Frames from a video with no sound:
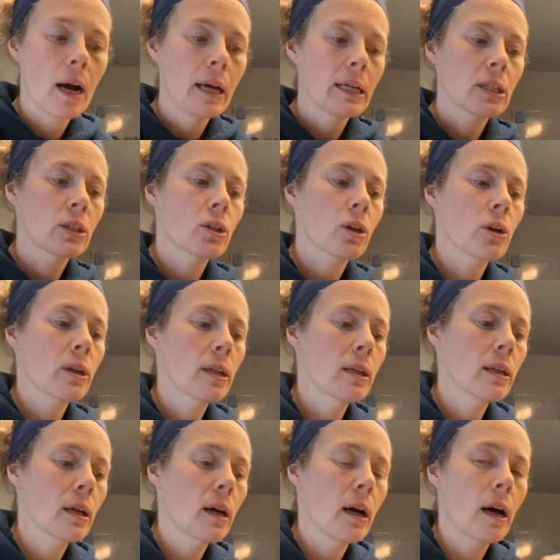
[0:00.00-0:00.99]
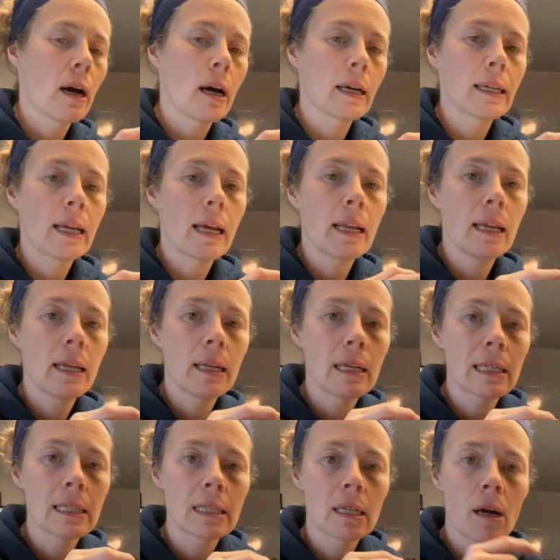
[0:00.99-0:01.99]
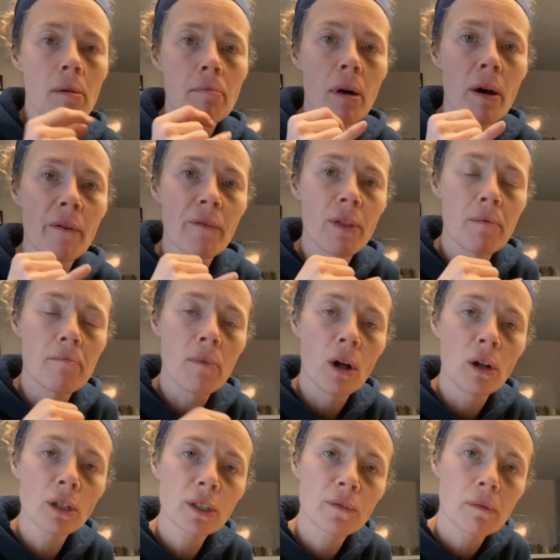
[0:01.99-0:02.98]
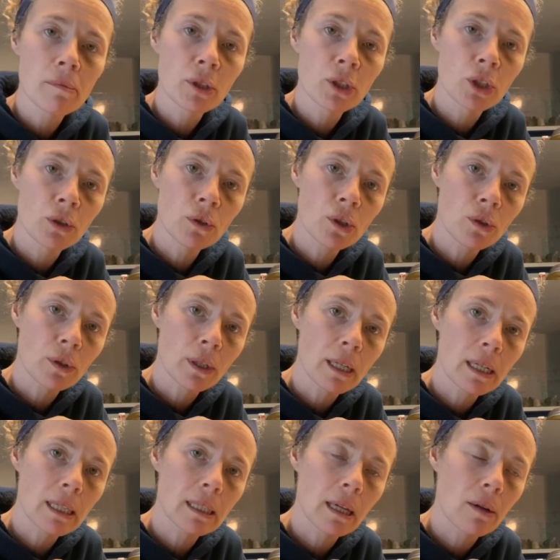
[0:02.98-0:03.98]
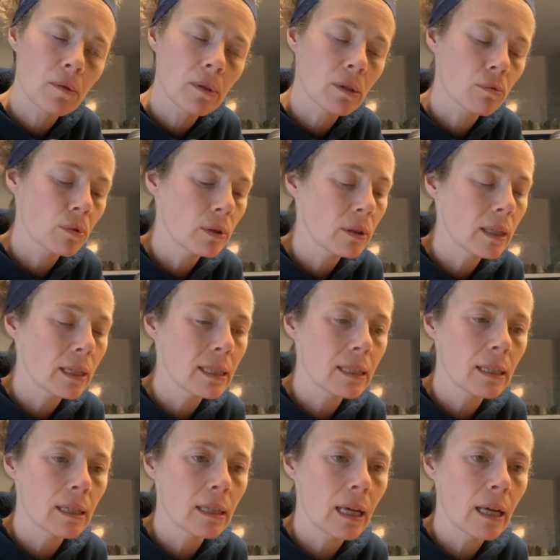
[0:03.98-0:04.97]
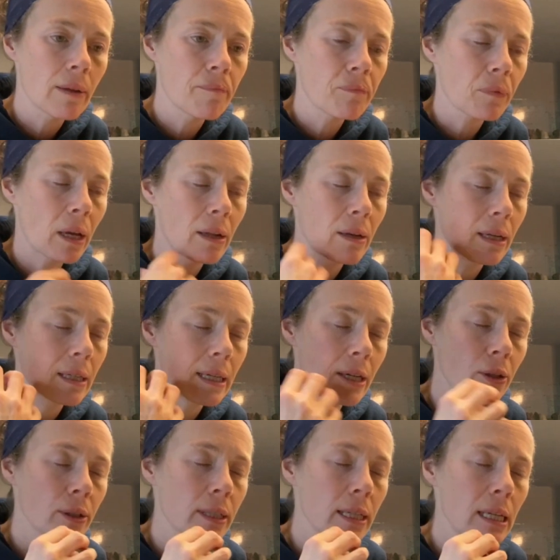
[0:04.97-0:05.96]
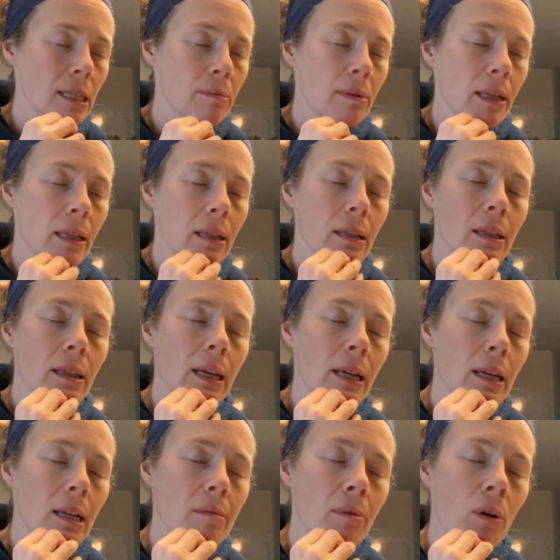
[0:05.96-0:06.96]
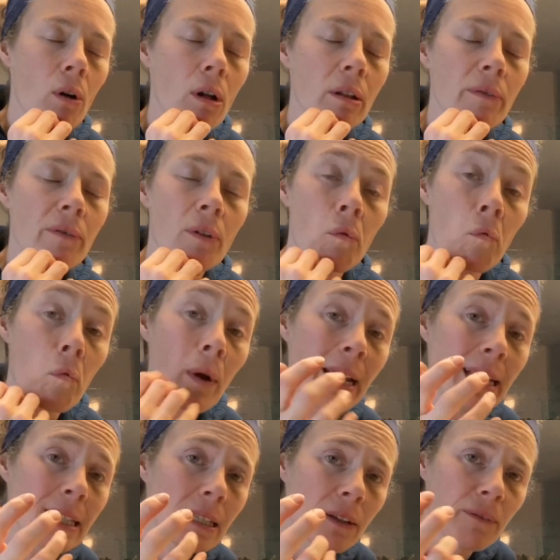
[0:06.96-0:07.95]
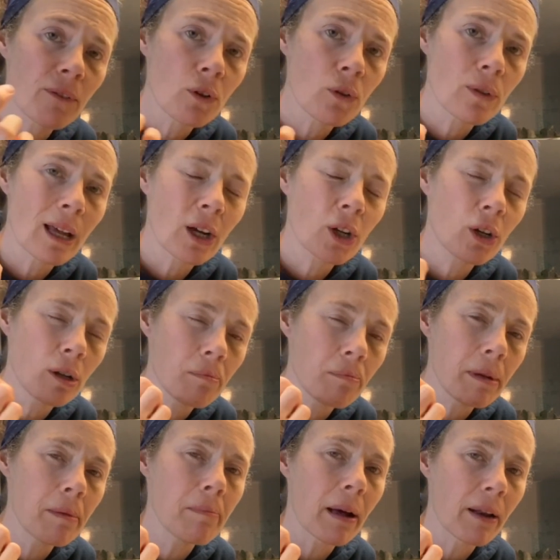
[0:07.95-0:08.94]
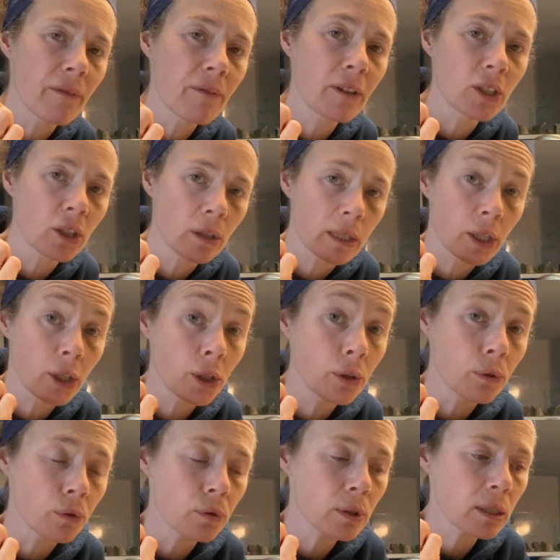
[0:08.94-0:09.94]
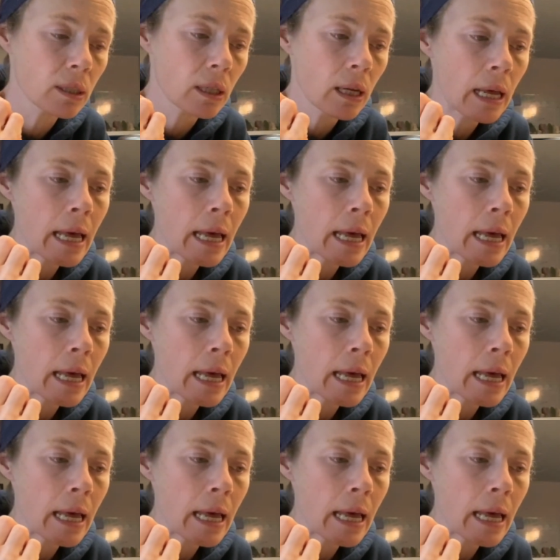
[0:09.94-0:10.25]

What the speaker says: I started getting some of the mulch from the juicery because I was realizing that, and it irritates me thinking about all of the wasted food that could be beneficially used.